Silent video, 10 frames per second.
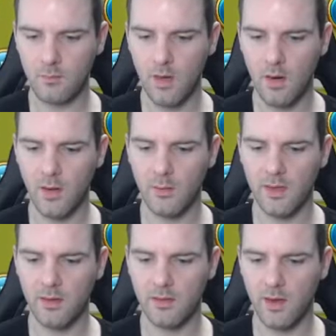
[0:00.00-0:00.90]
All right, we're
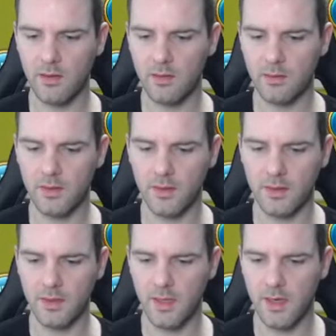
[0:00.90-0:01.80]
down to
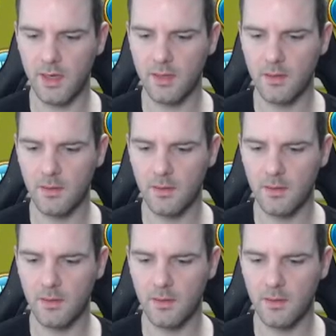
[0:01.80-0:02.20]
130K.